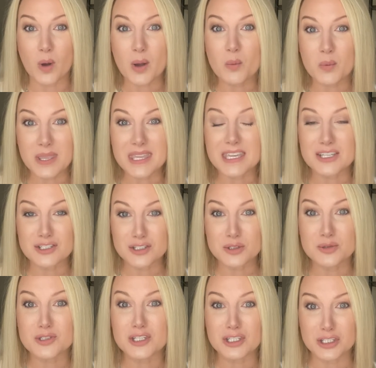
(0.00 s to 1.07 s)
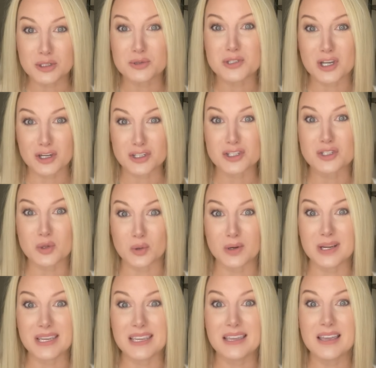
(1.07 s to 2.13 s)
we can do to use our
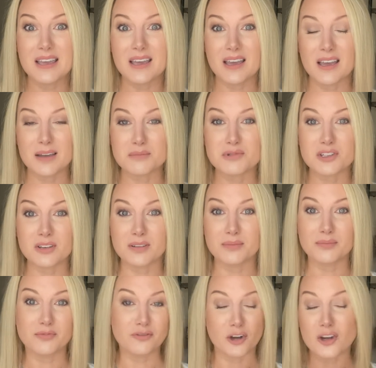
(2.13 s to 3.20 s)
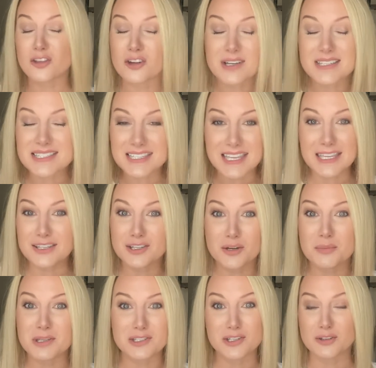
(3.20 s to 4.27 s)
story to further his
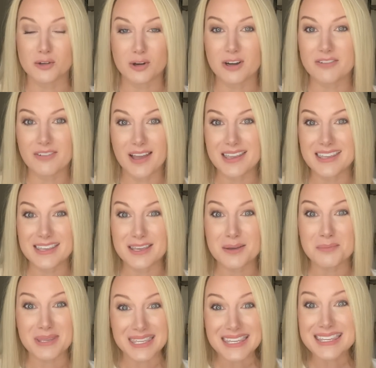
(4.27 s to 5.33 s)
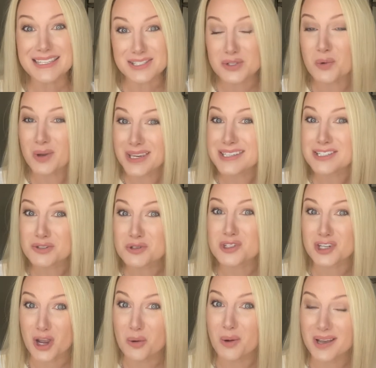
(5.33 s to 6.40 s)
kingdom and to glorify him, he is going to
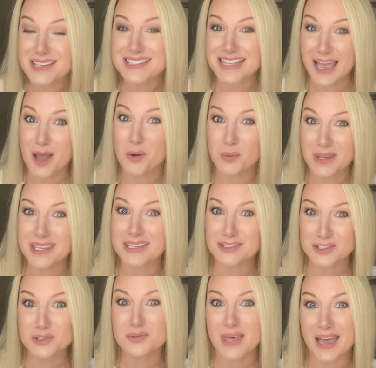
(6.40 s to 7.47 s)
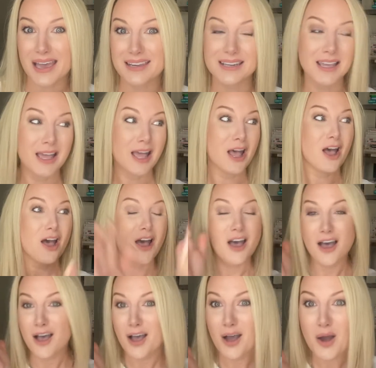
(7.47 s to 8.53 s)
show us how we can do that,
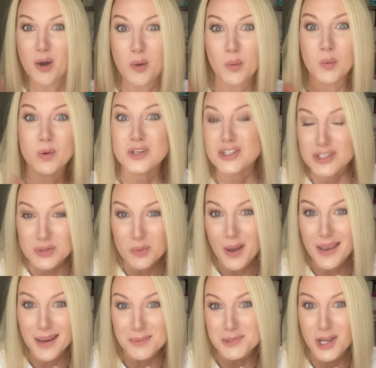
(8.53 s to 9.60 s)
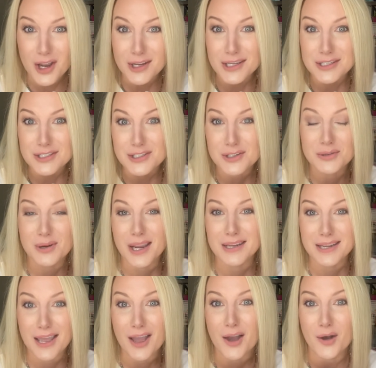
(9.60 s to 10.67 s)
which is why I'm talking to you right
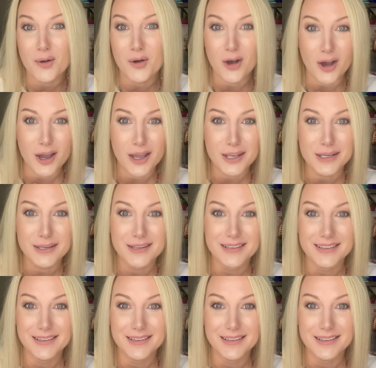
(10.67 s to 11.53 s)
now on